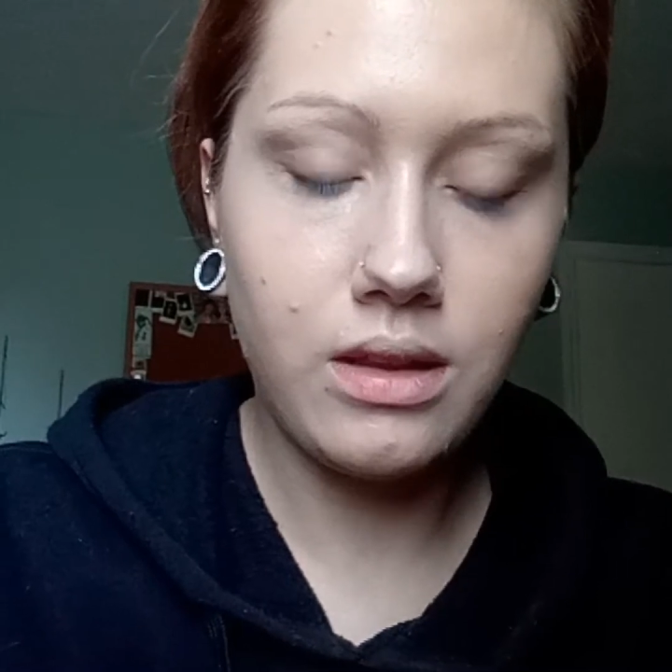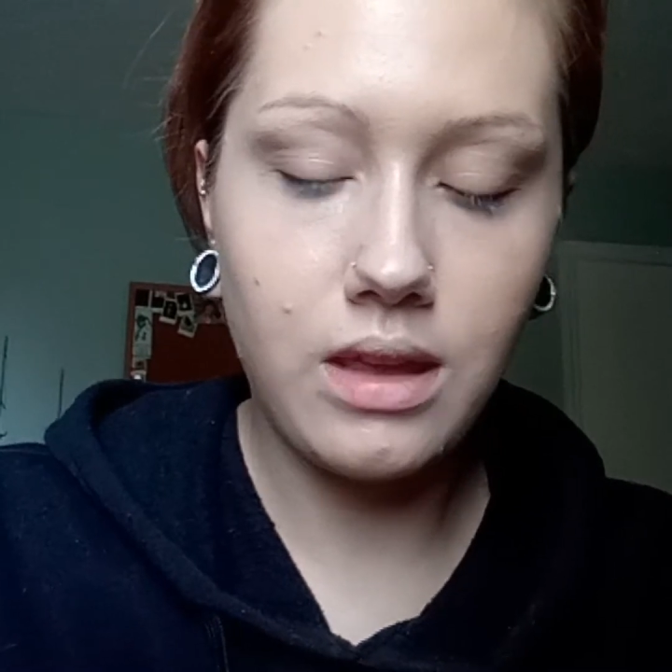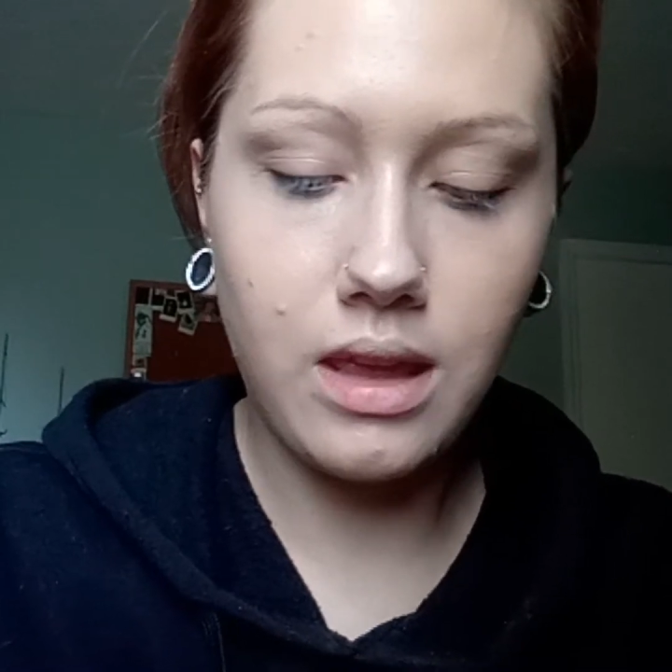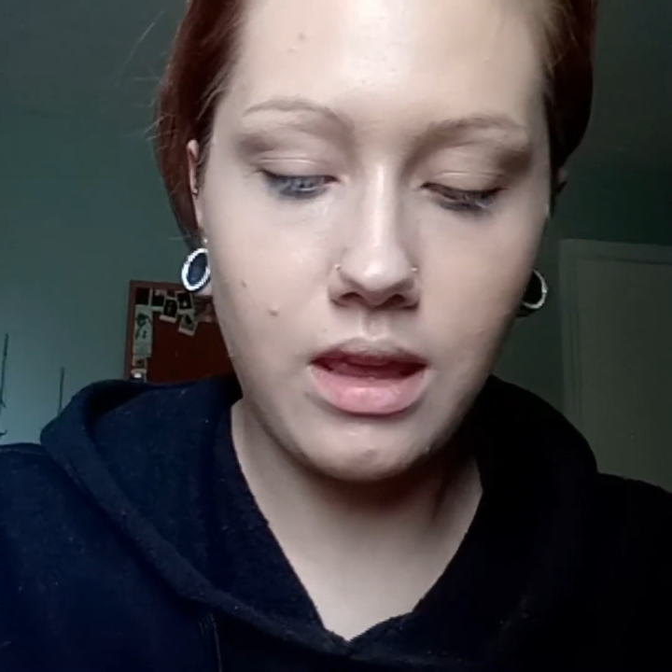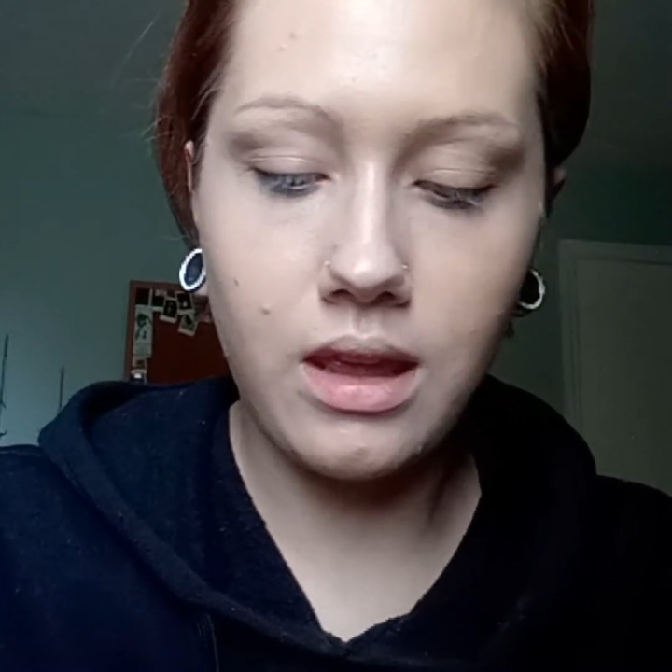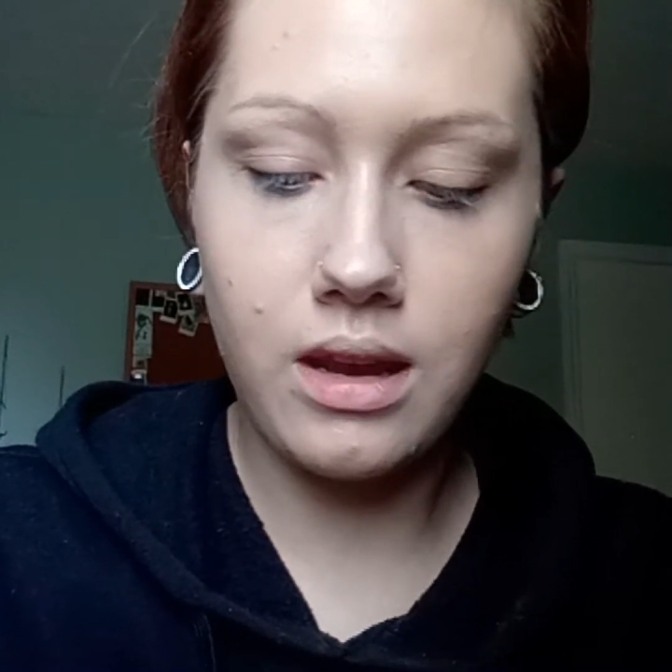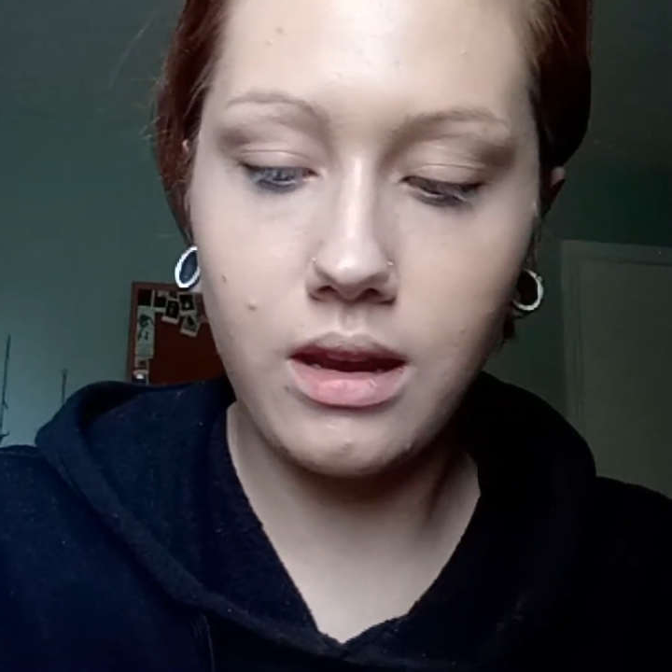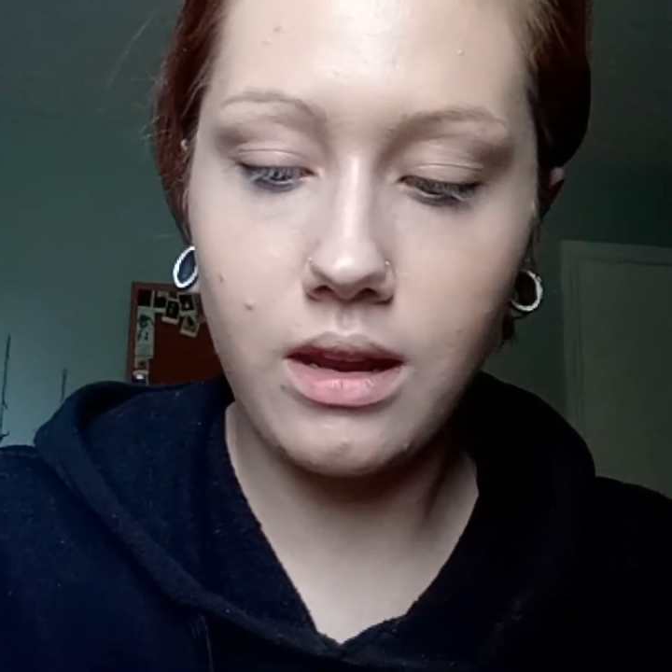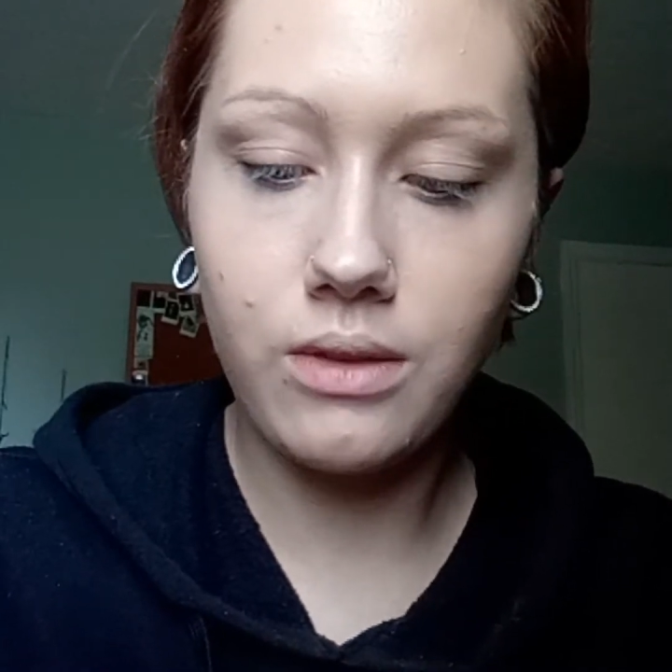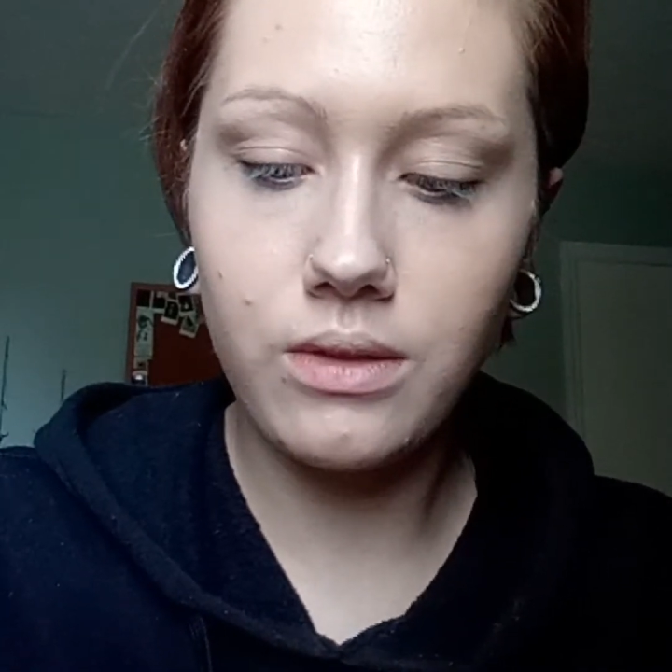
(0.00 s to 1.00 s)
and
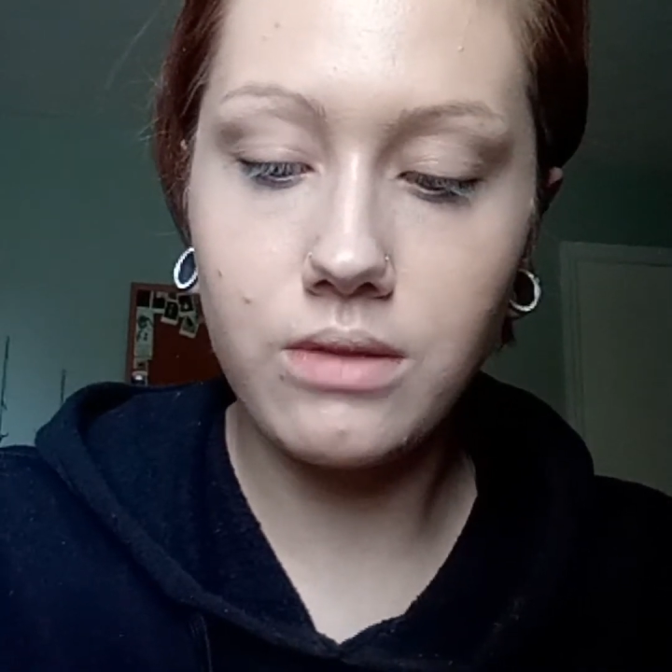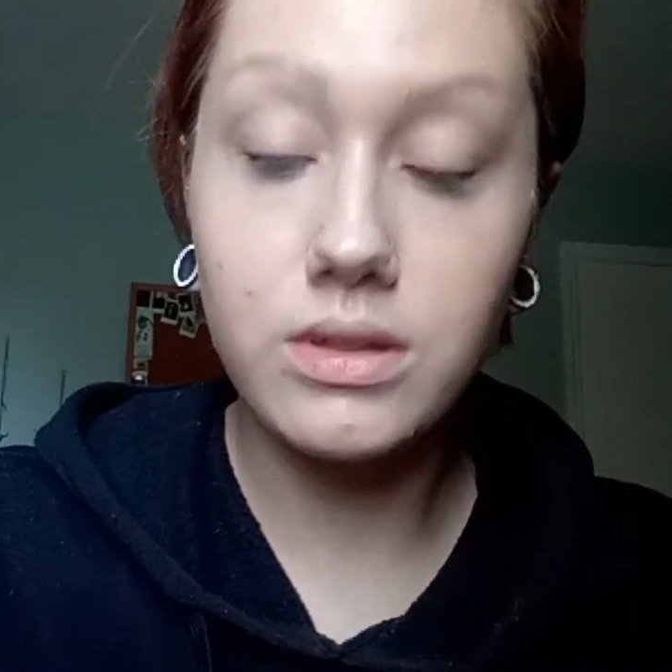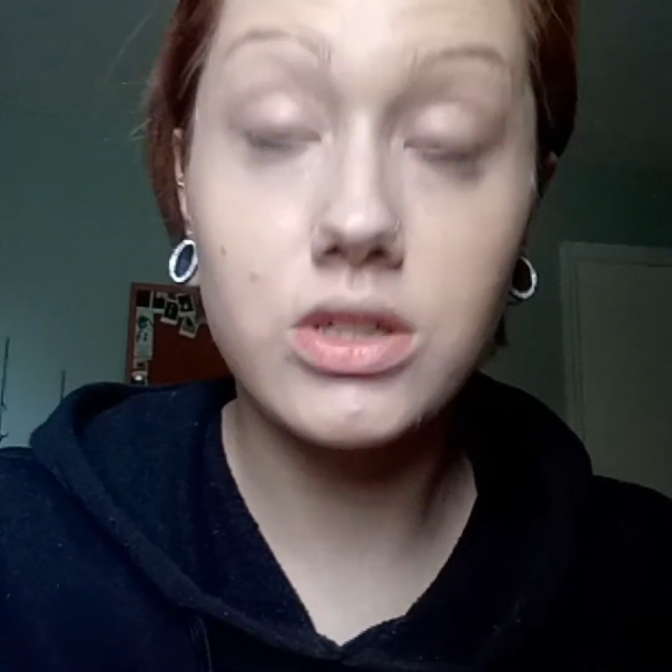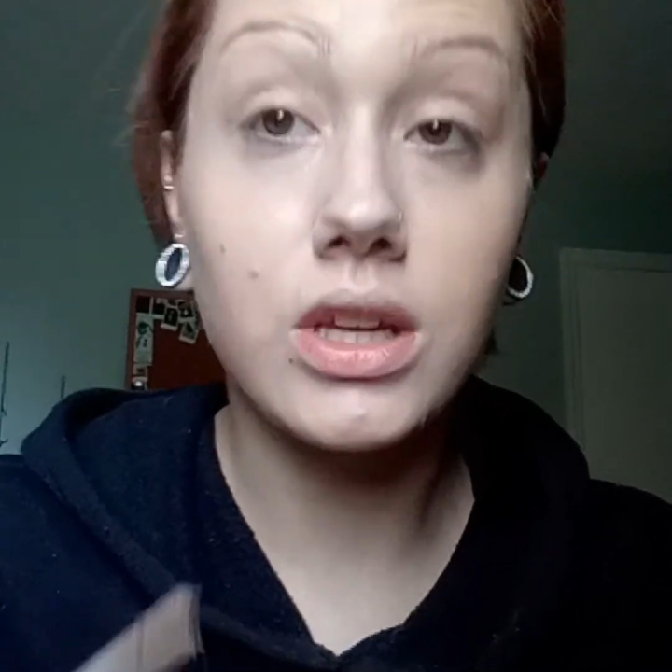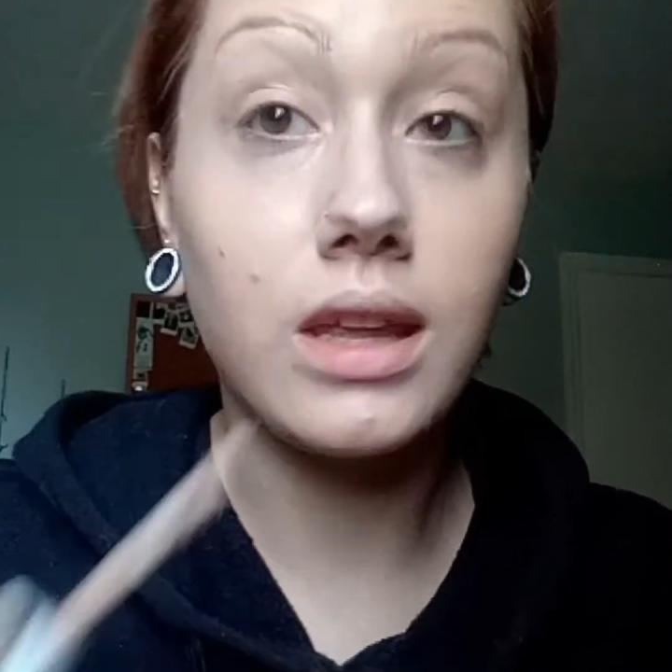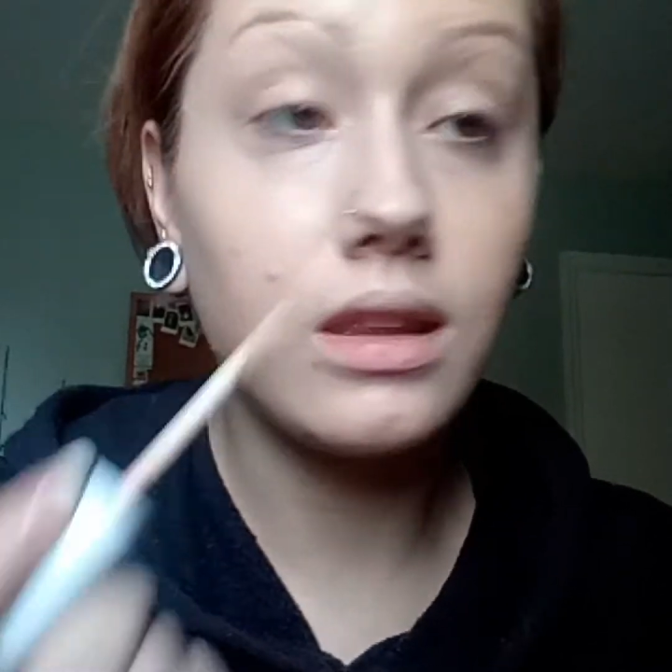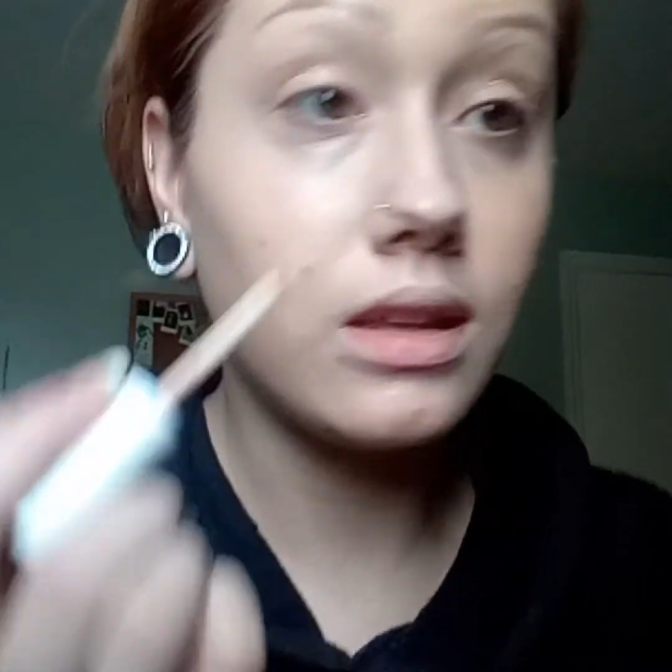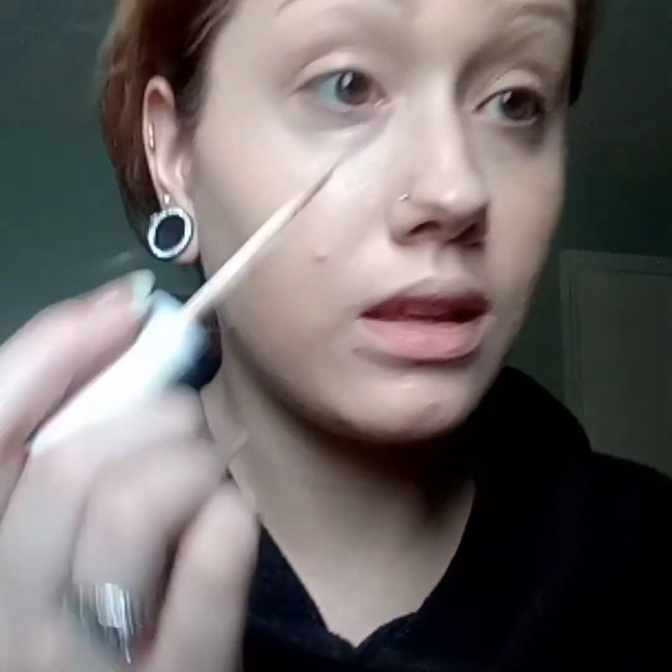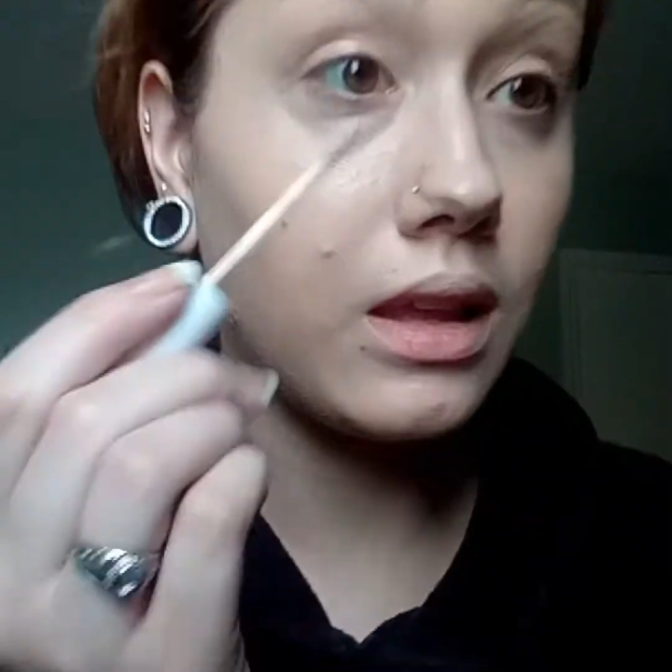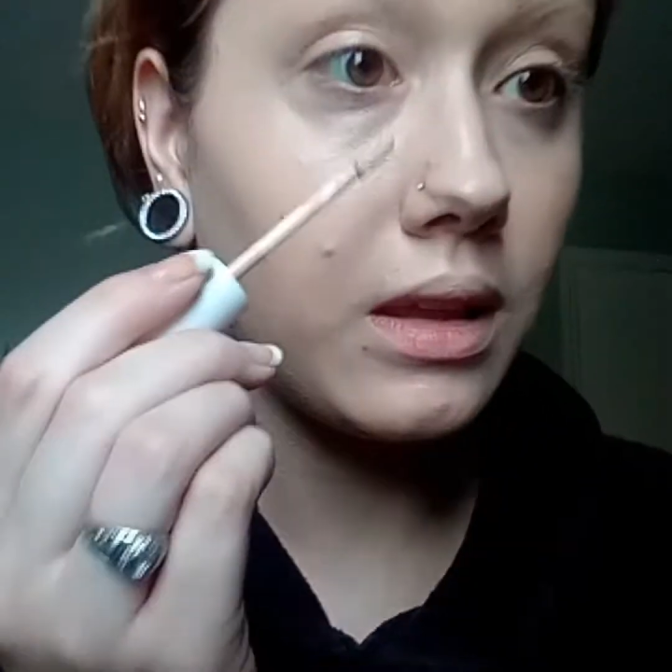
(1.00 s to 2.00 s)
I don't know what shade
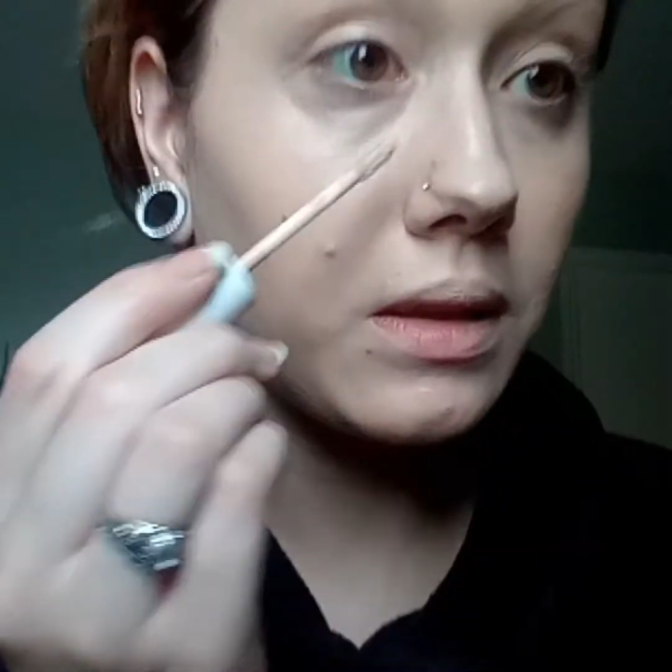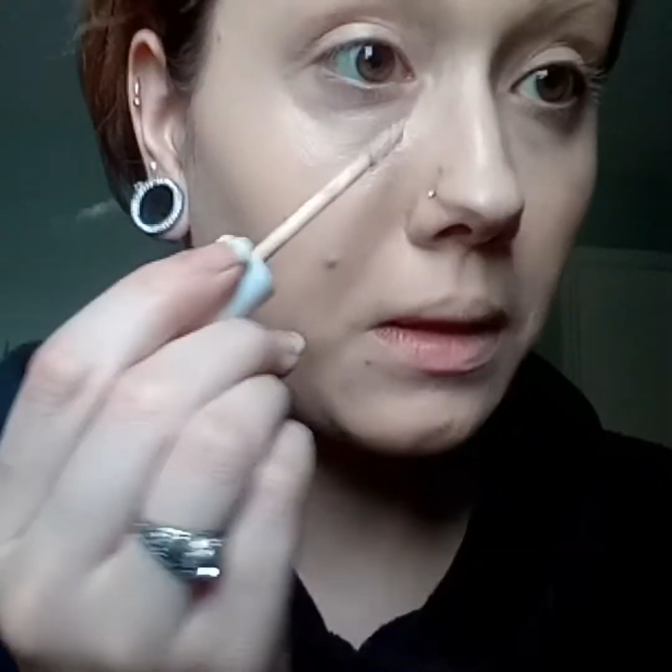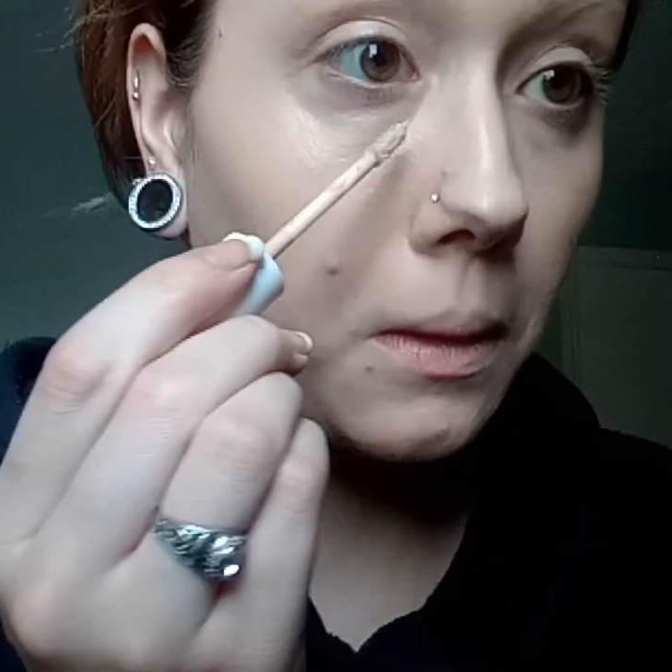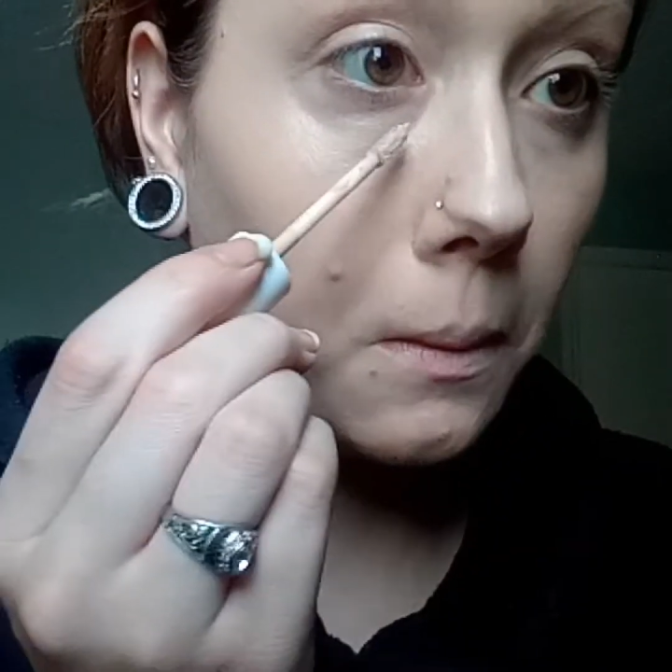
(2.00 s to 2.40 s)
this is.